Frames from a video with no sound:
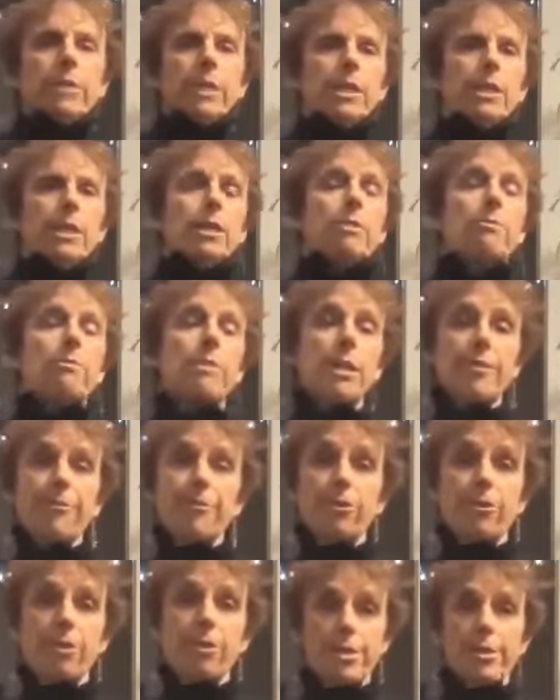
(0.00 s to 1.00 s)
Getting ready
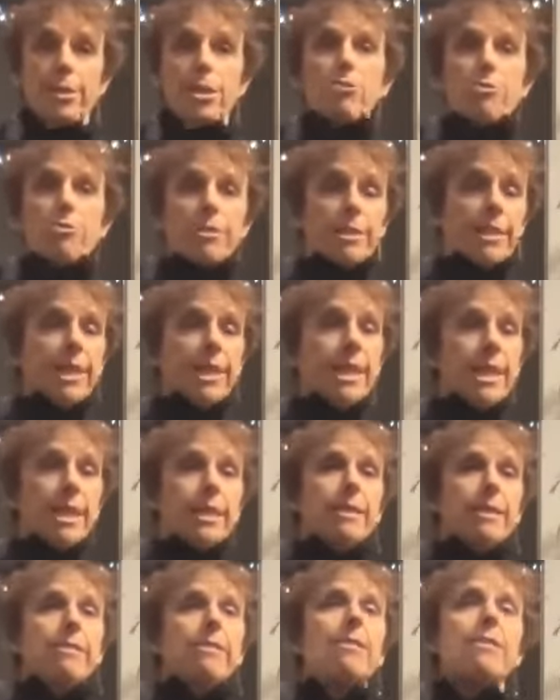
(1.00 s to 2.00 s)
for cross-country
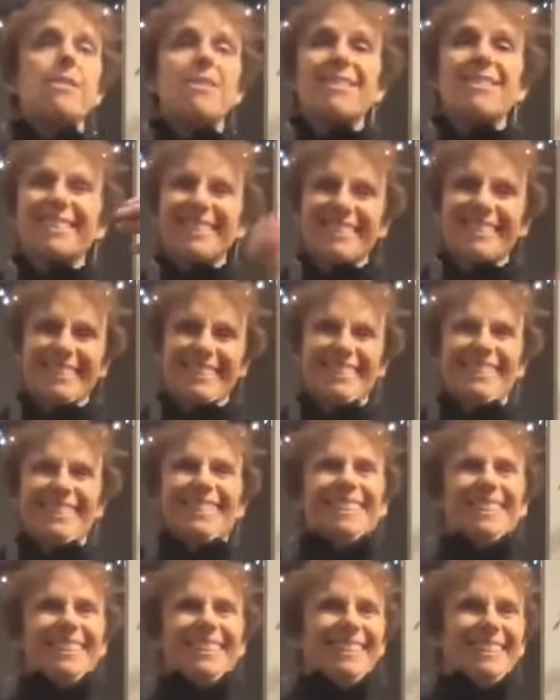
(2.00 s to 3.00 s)
skiing here.
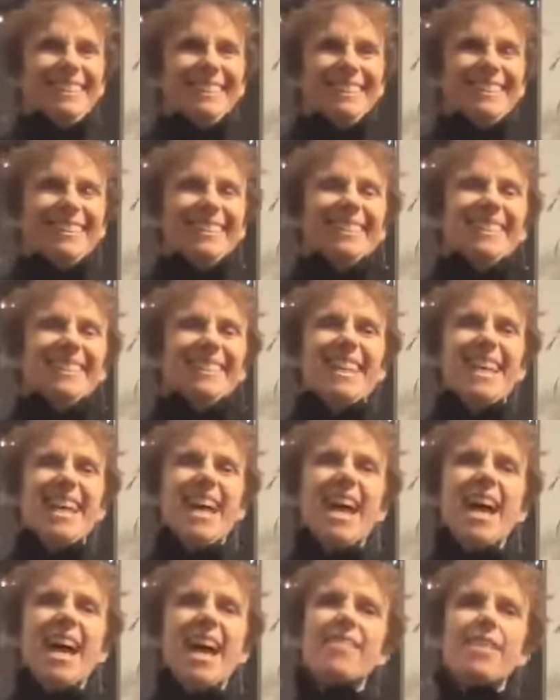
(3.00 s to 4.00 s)

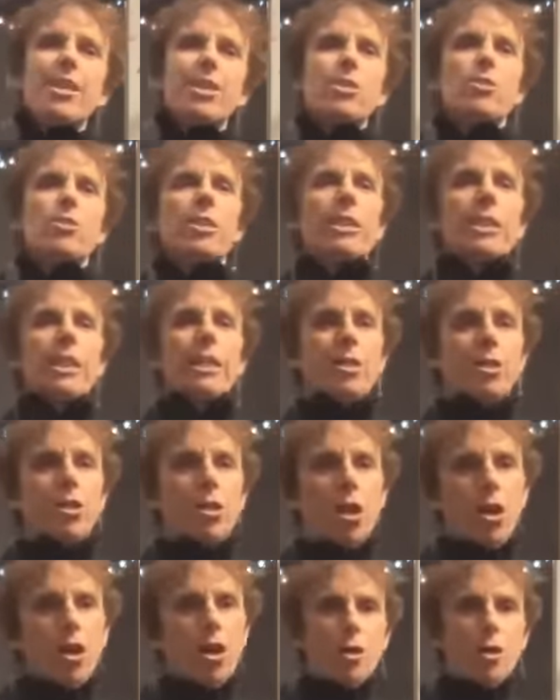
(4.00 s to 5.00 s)
And then you can let
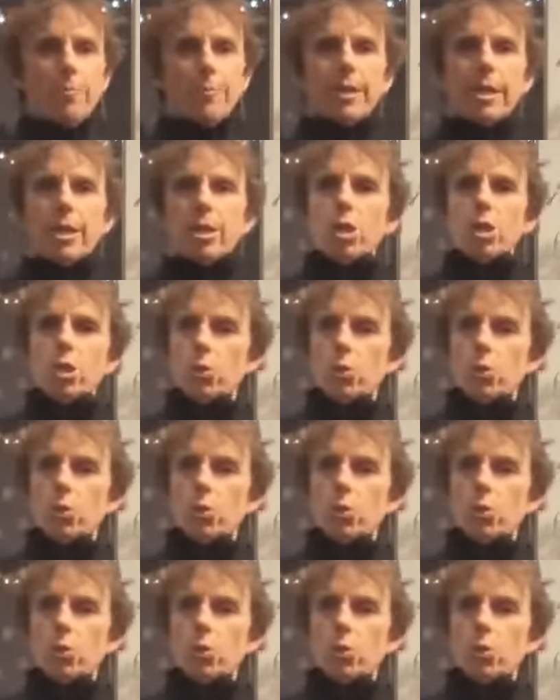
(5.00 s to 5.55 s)
your arms kind of